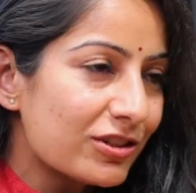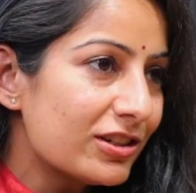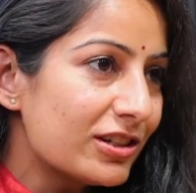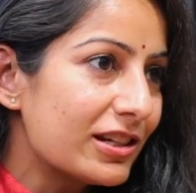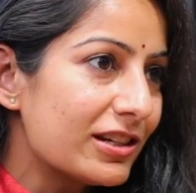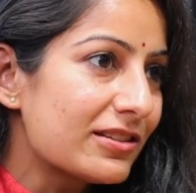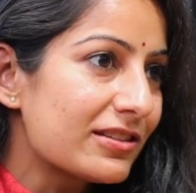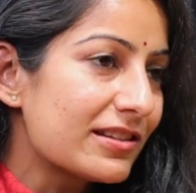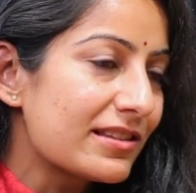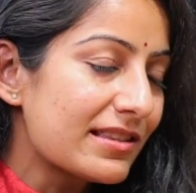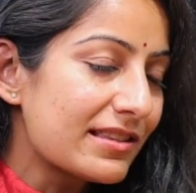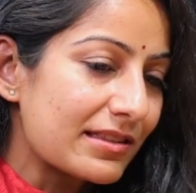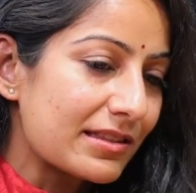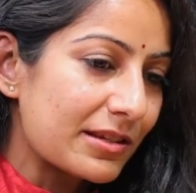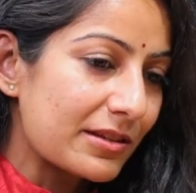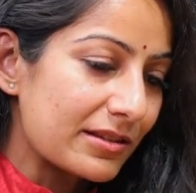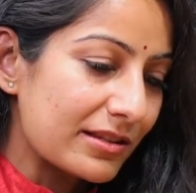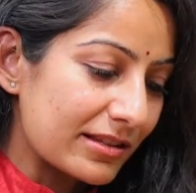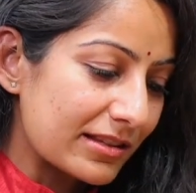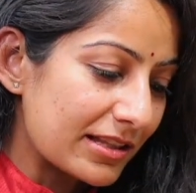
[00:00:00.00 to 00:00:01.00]
intelligence.
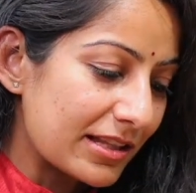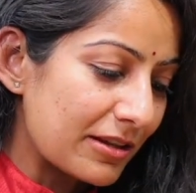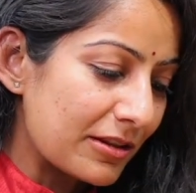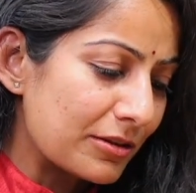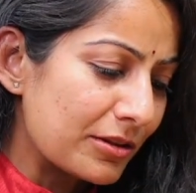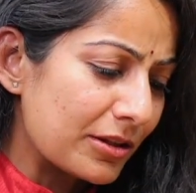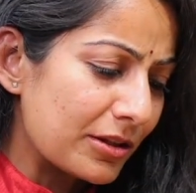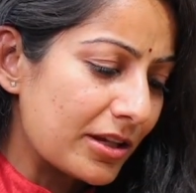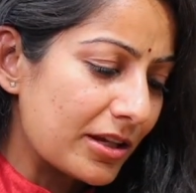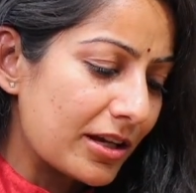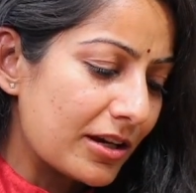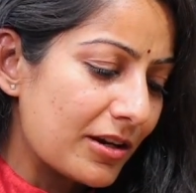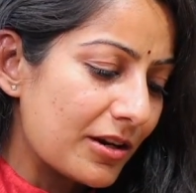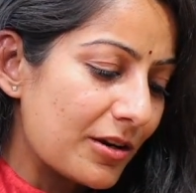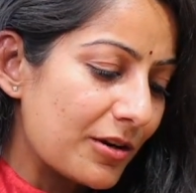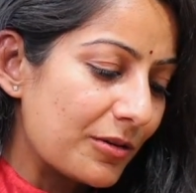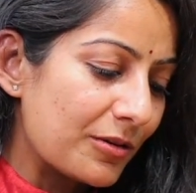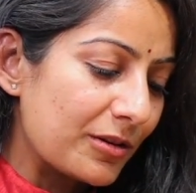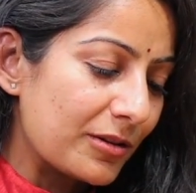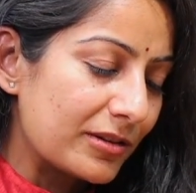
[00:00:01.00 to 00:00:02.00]

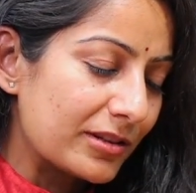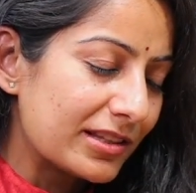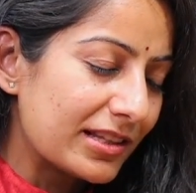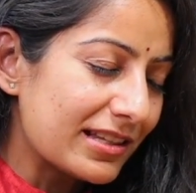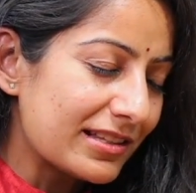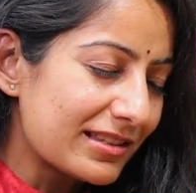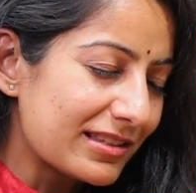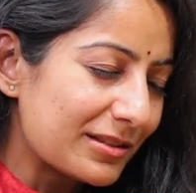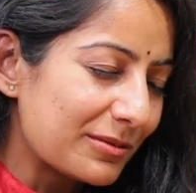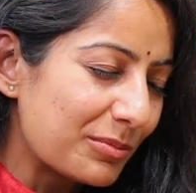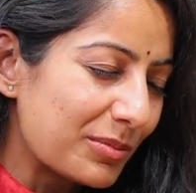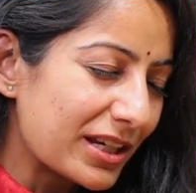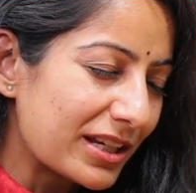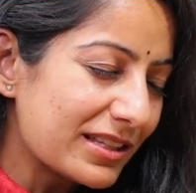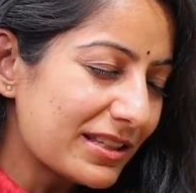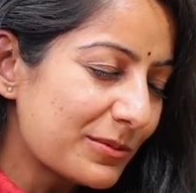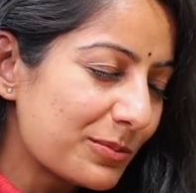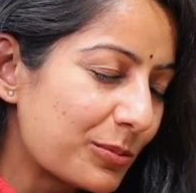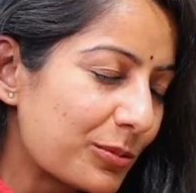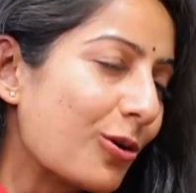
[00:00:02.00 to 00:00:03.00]
That's the
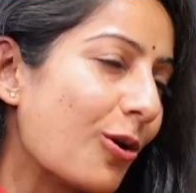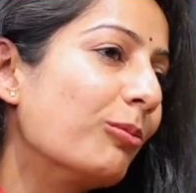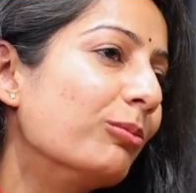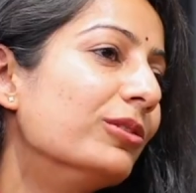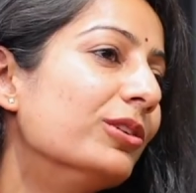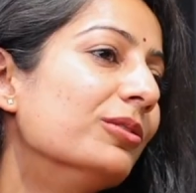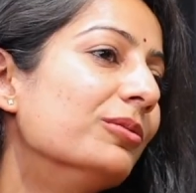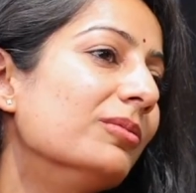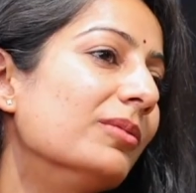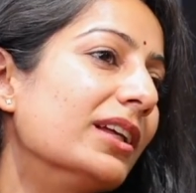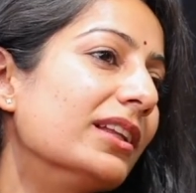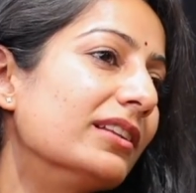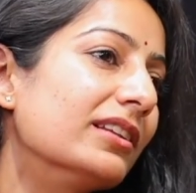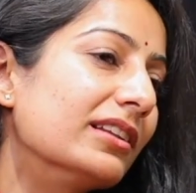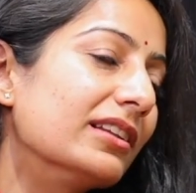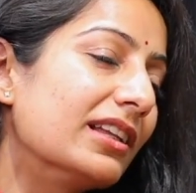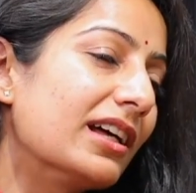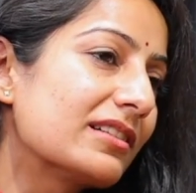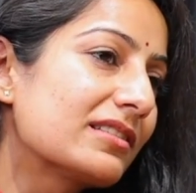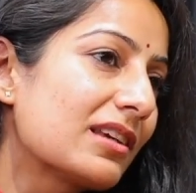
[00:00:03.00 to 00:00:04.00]
biggest problem,
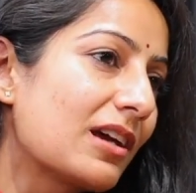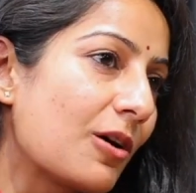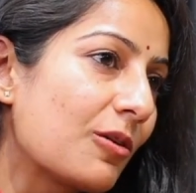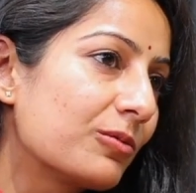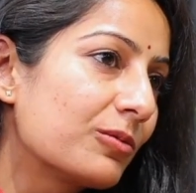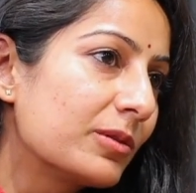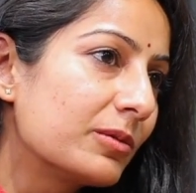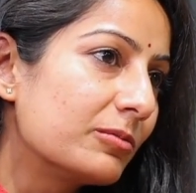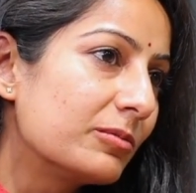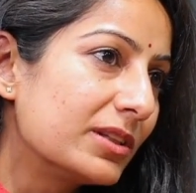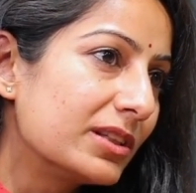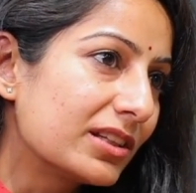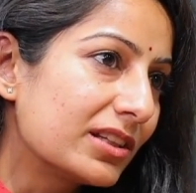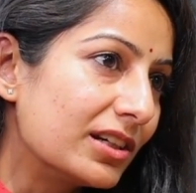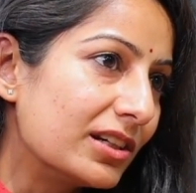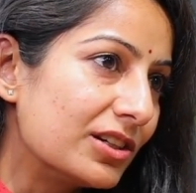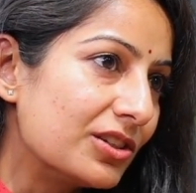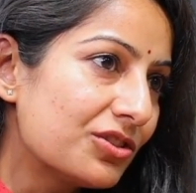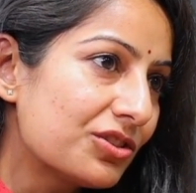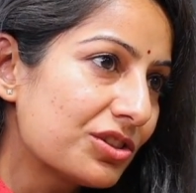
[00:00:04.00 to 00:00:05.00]
and that's how we've been
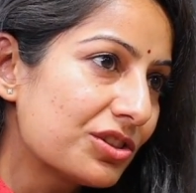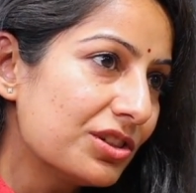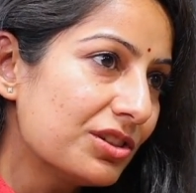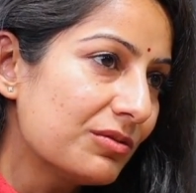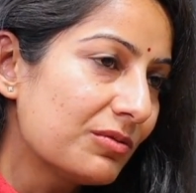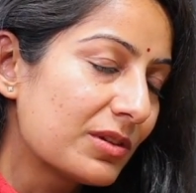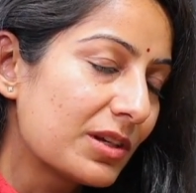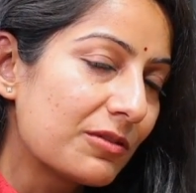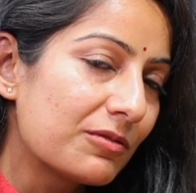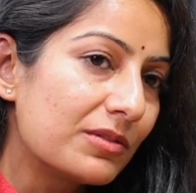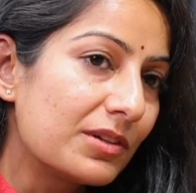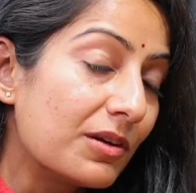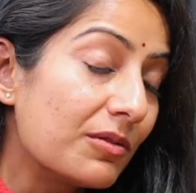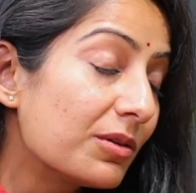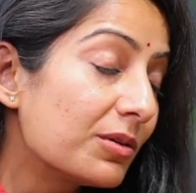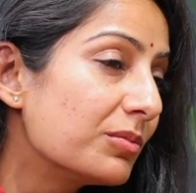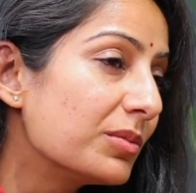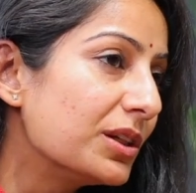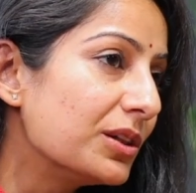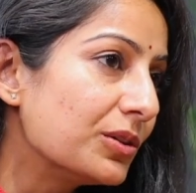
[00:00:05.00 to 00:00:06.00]
conditioned. We have
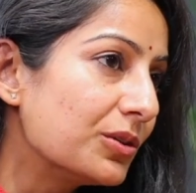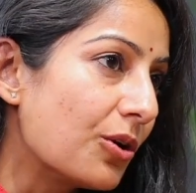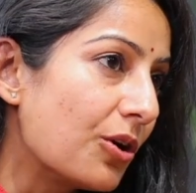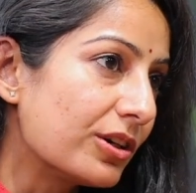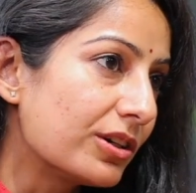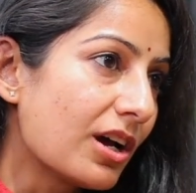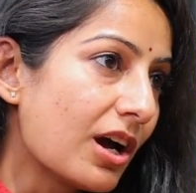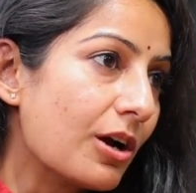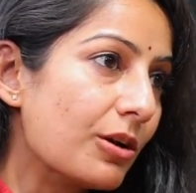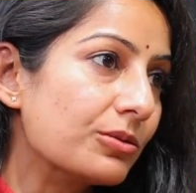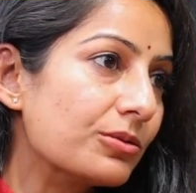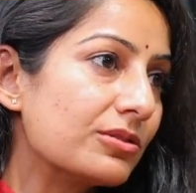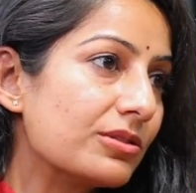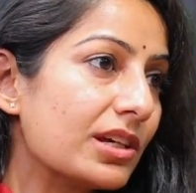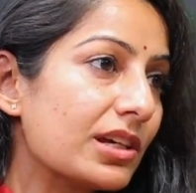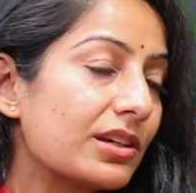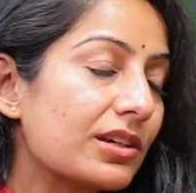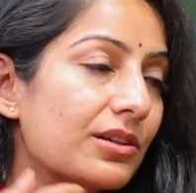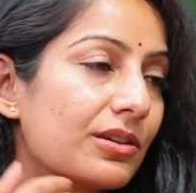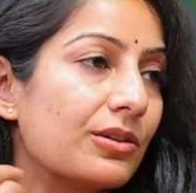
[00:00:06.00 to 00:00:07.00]
never been taught how to
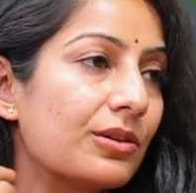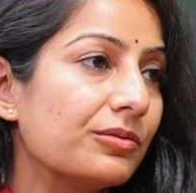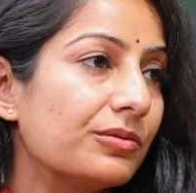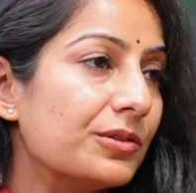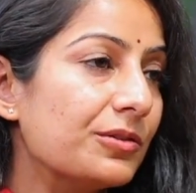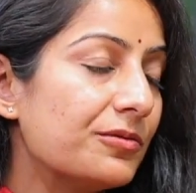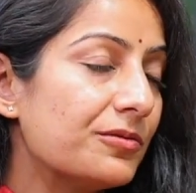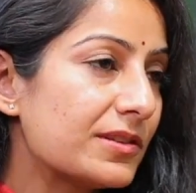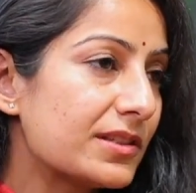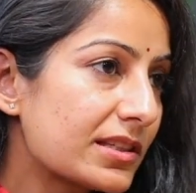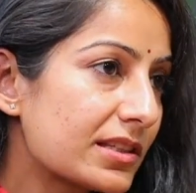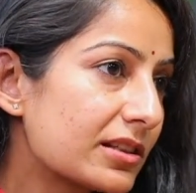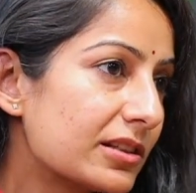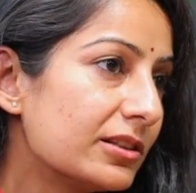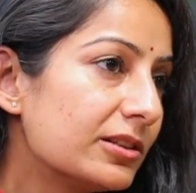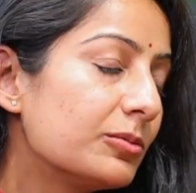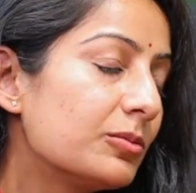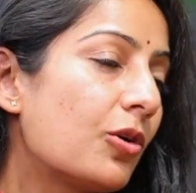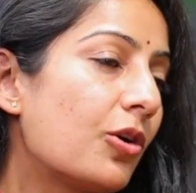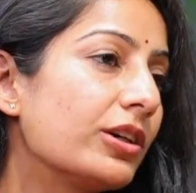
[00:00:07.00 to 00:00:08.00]
take care of the
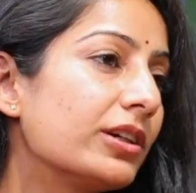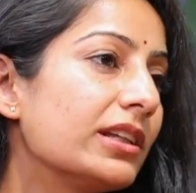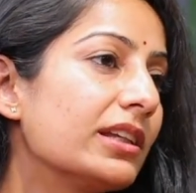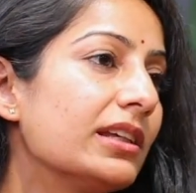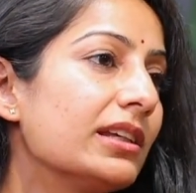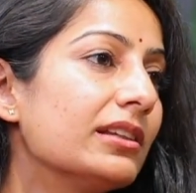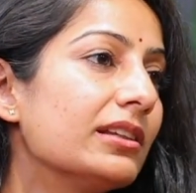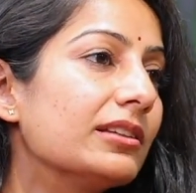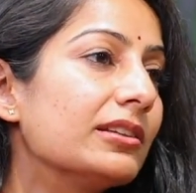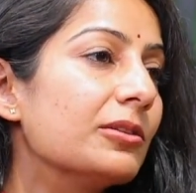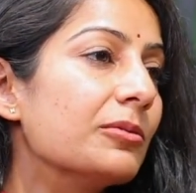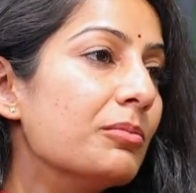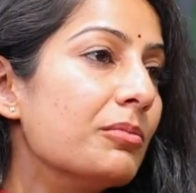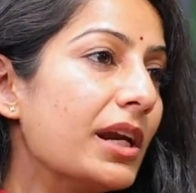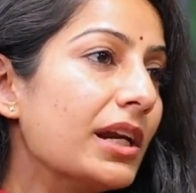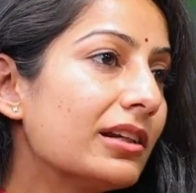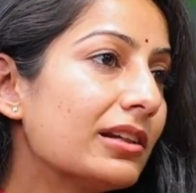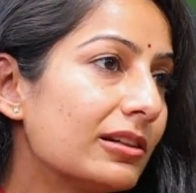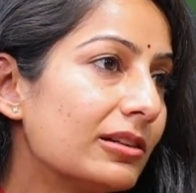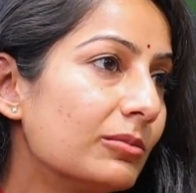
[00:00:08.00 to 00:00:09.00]
physical body, the
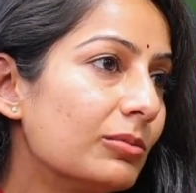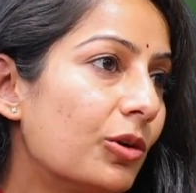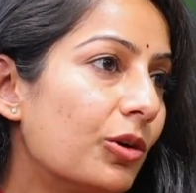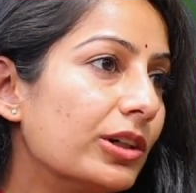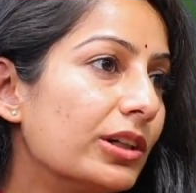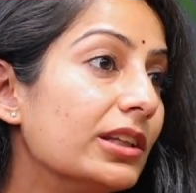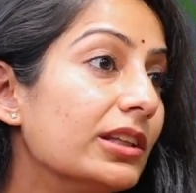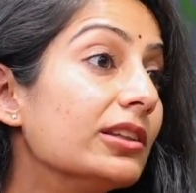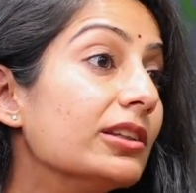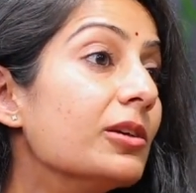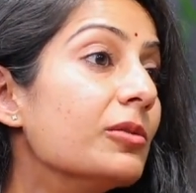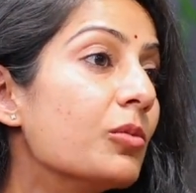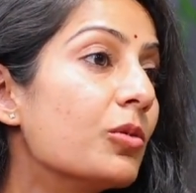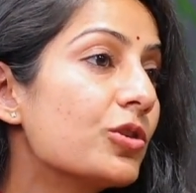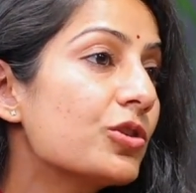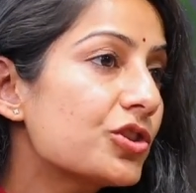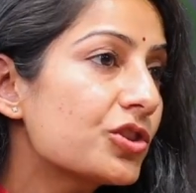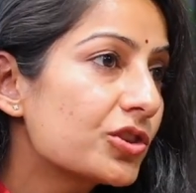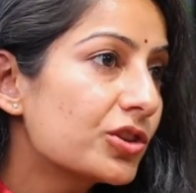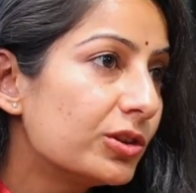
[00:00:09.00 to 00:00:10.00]
mental body, the
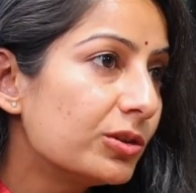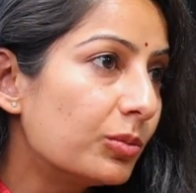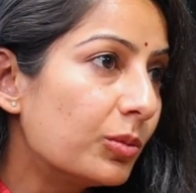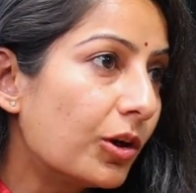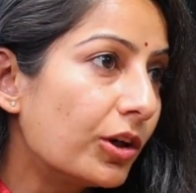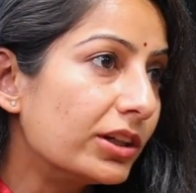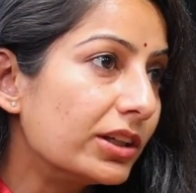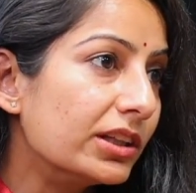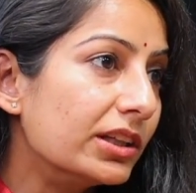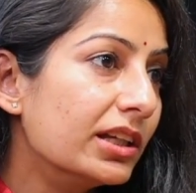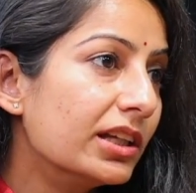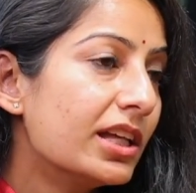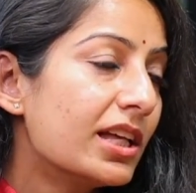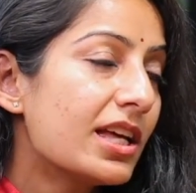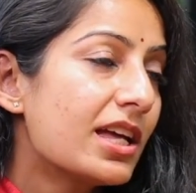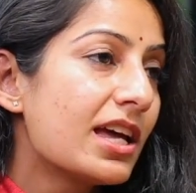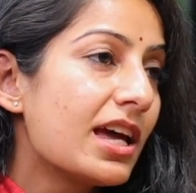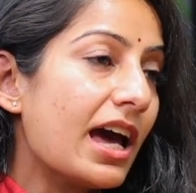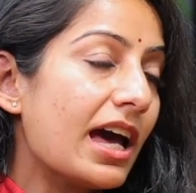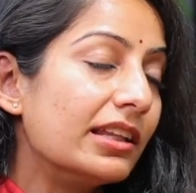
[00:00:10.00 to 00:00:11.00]
emotional body,
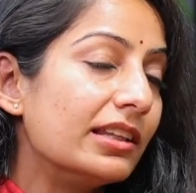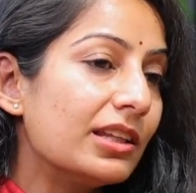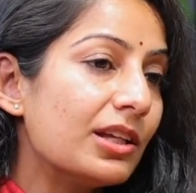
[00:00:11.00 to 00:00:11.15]
and